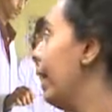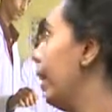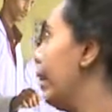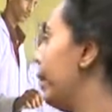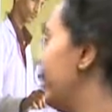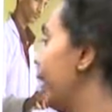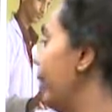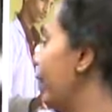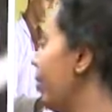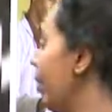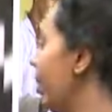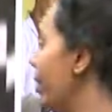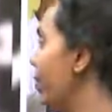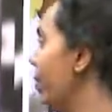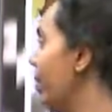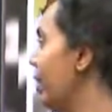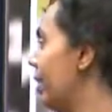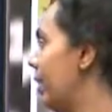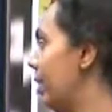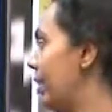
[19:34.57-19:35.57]
Then we
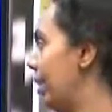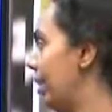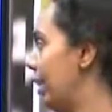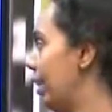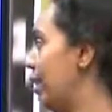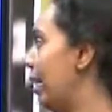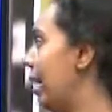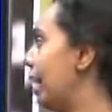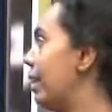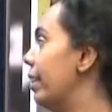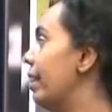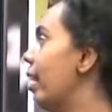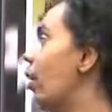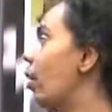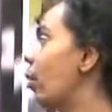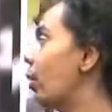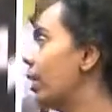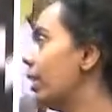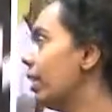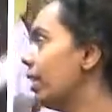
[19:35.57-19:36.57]
will see the
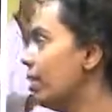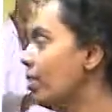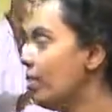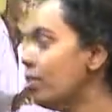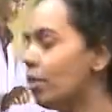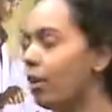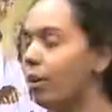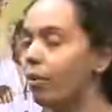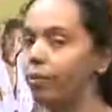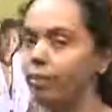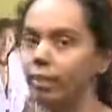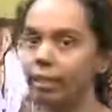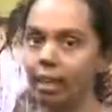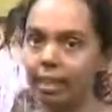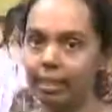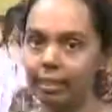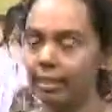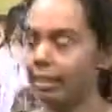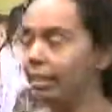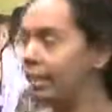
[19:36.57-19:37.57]
occurrence of
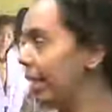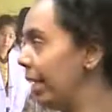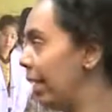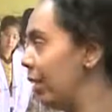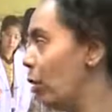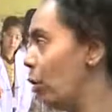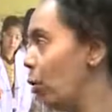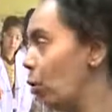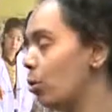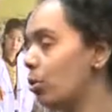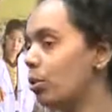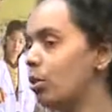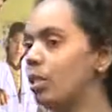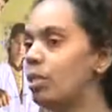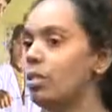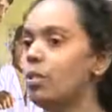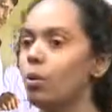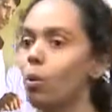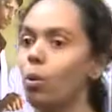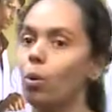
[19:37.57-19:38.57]
current in
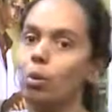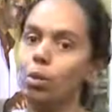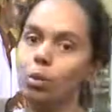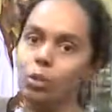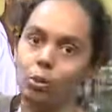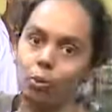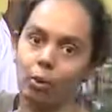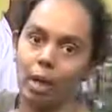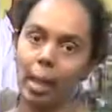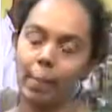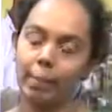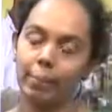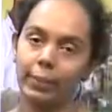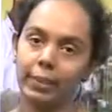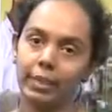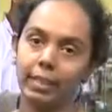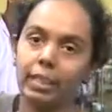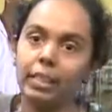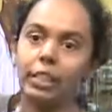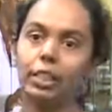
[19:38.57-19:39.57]
oceans also
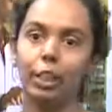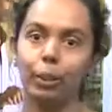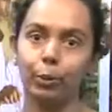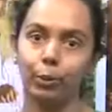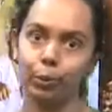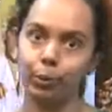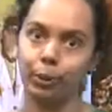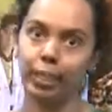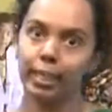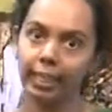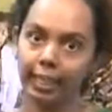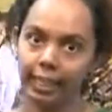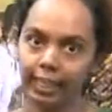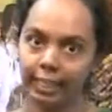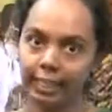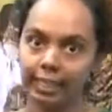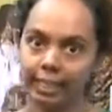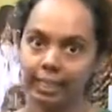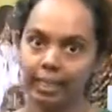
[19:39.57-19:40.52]
happen due to the heat.